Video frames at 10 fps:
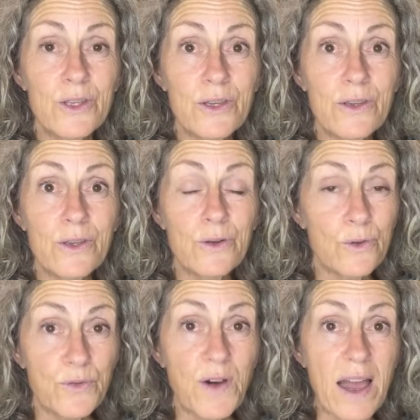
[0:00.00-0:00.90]
you'll
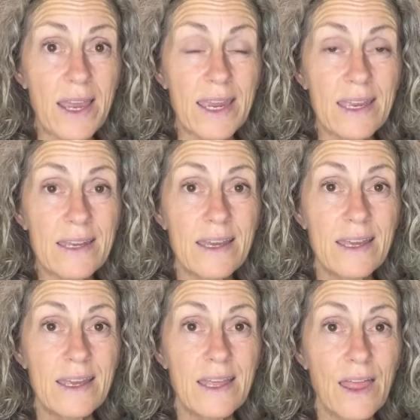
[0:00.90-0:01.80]
find
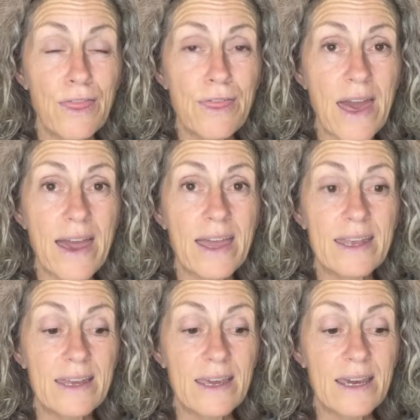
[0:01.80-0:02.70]

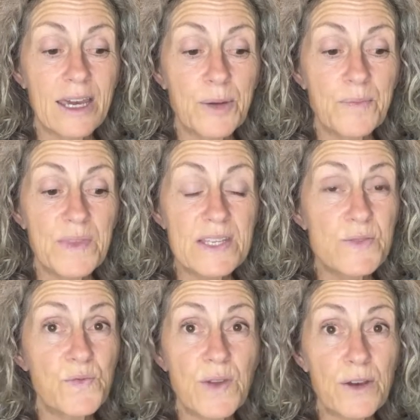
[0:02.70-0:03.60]
that it's
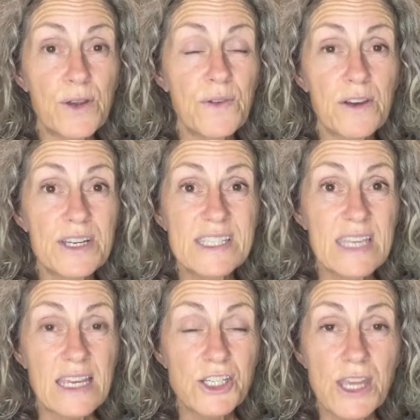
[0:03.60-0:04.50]
very, very
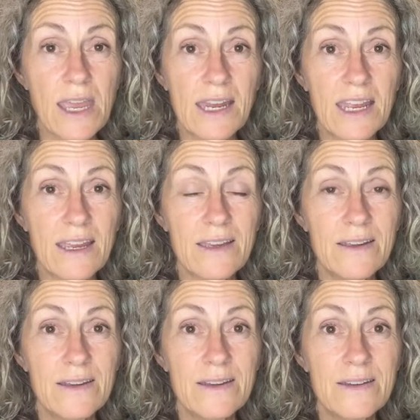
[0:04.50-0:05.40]
satiating.
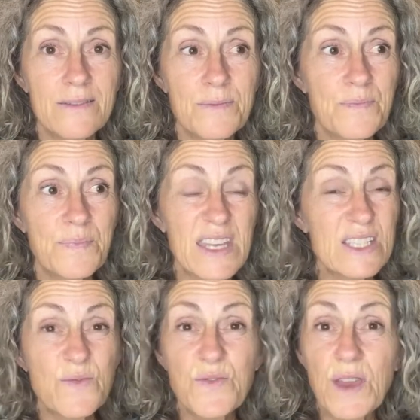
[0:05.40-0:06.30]

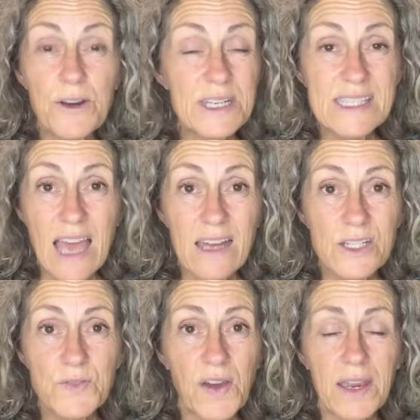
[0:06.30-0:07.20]
It's very
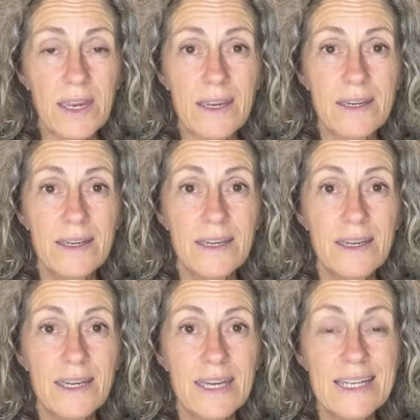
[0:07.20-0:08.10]
satisfying.
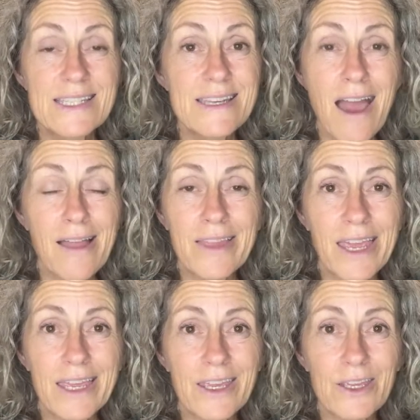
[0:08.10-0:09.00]
It's not
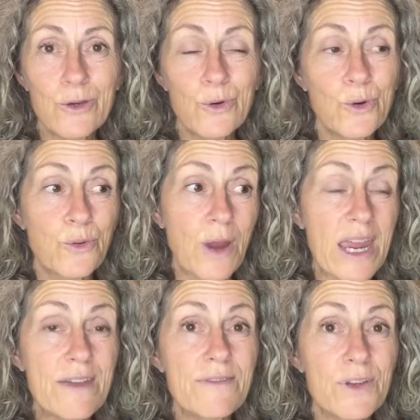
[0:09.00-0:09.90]
like you're
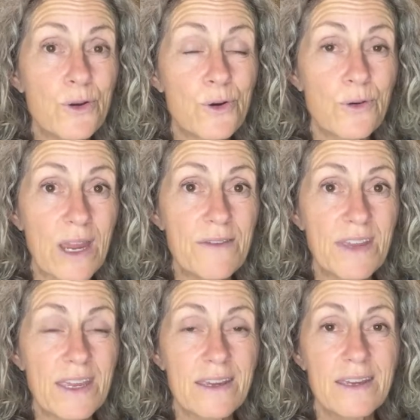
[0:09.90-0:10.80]

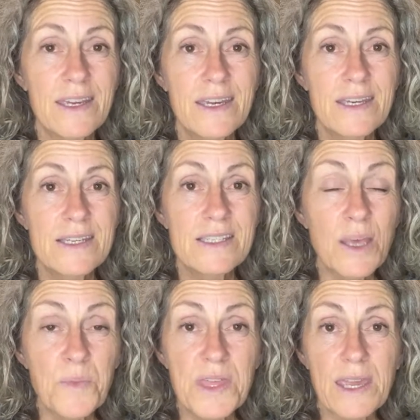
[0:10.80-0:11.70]
craving
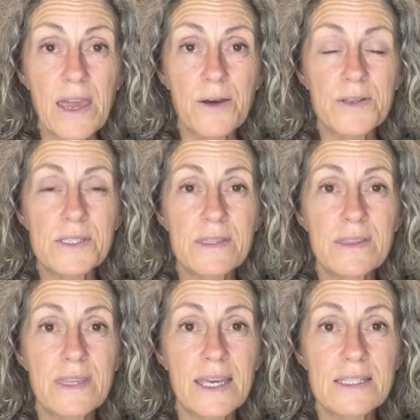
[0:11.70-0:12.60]
something else
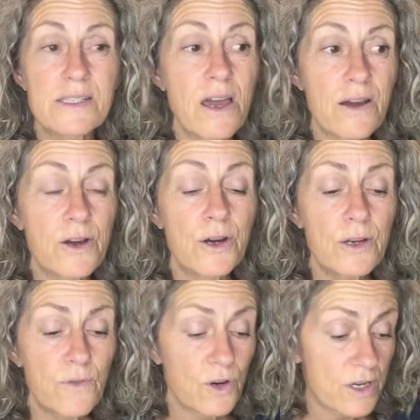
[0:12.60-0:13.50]
that's not
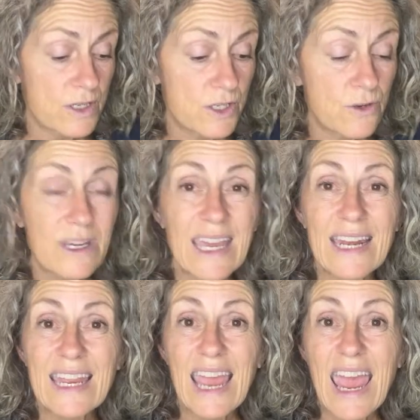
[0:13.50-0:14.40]
carnivore, because you're
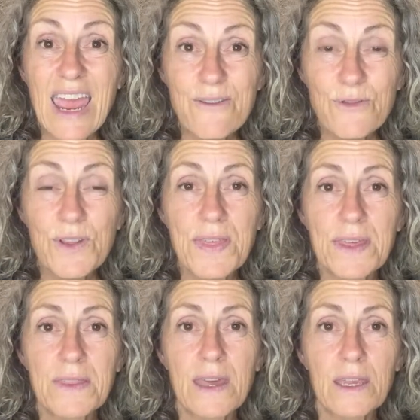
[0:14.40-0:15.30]
getting
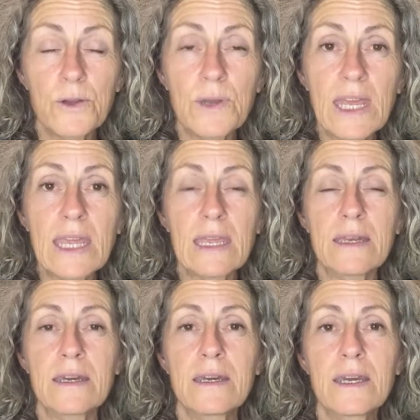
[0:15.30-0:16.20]
everything that you
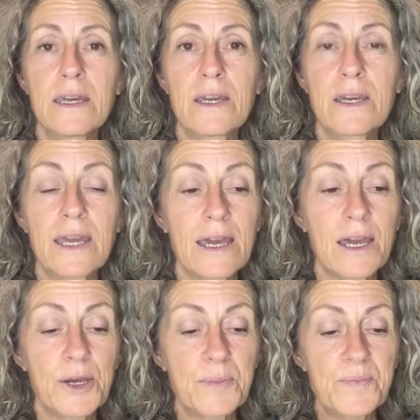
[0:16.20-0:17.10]
need.
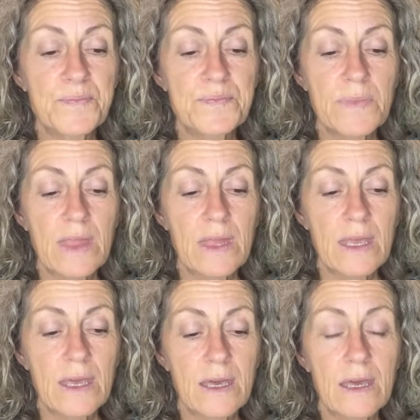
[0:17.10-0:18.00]
And
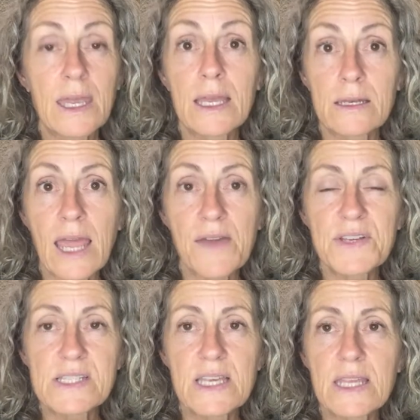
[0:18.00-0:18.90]

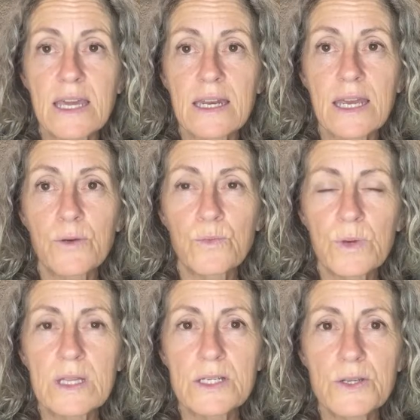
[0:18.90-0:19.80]
having said that, I
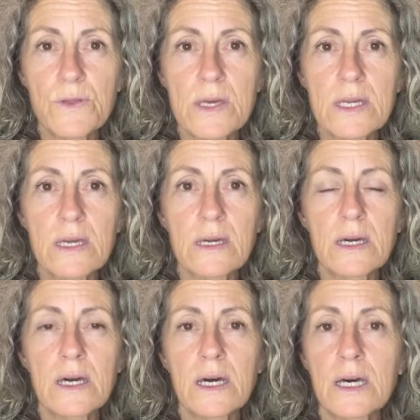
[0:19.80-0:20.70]
really do think
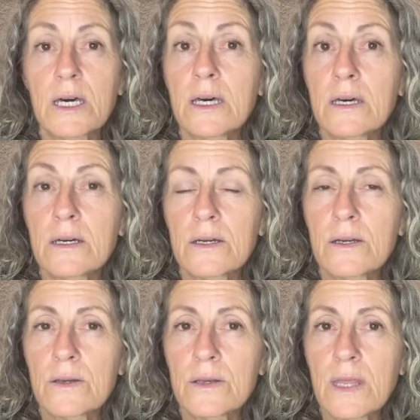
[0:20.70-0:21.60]

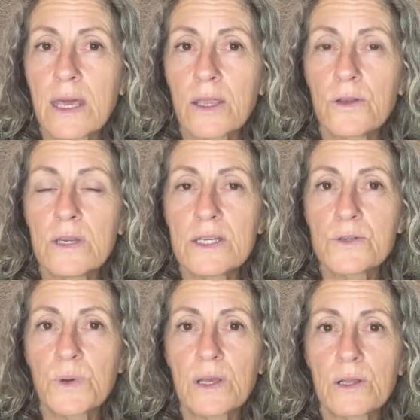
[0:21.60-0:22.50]
that you need
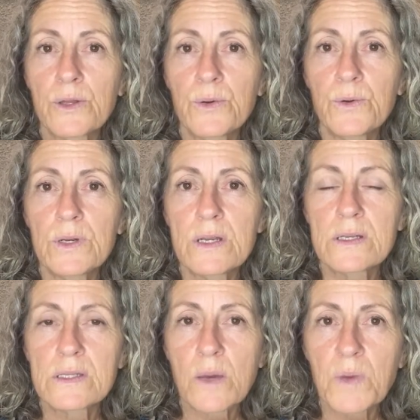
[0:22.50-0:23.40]
to
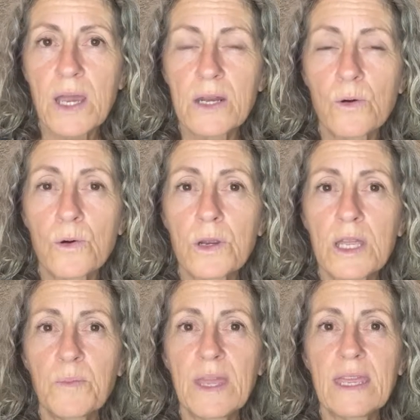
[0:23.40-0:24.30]
include some kind of
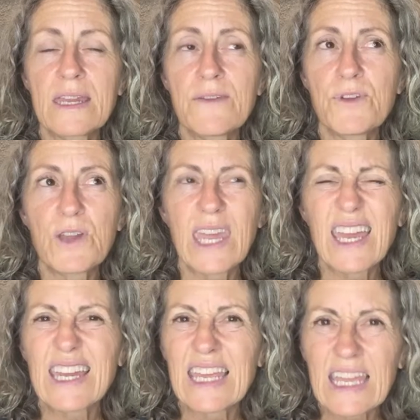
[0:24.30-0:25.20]
organ meat. If you
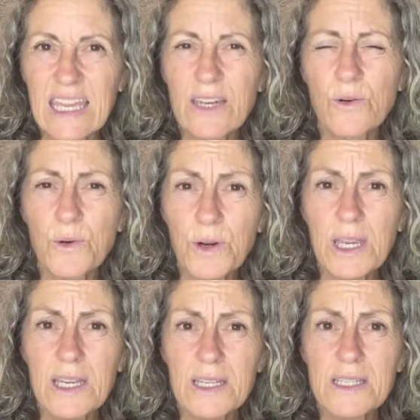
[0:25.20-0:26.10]
can't eat
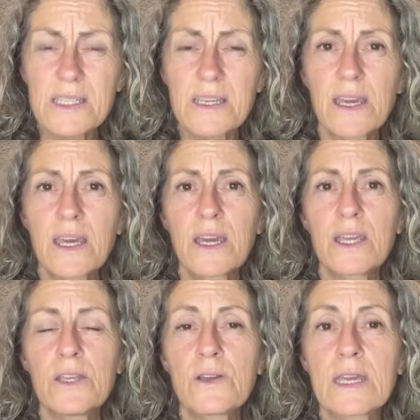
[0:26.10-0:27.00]
organs,
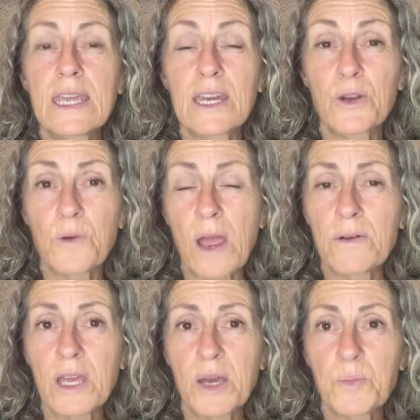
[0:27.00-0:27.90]
you can get it
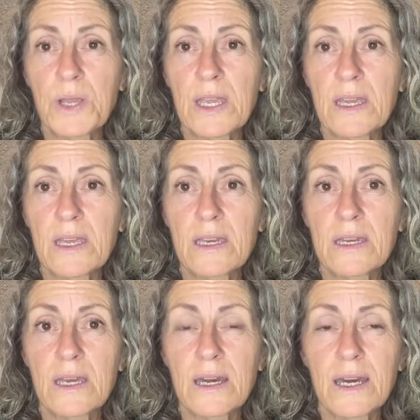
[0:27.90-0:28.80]
ground up
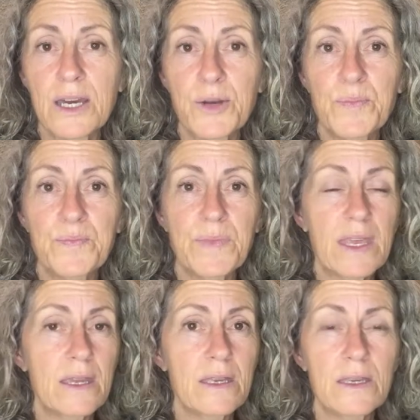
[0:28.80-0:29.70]
in
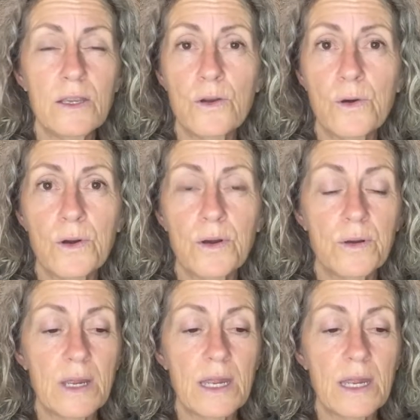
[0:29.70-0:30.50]
your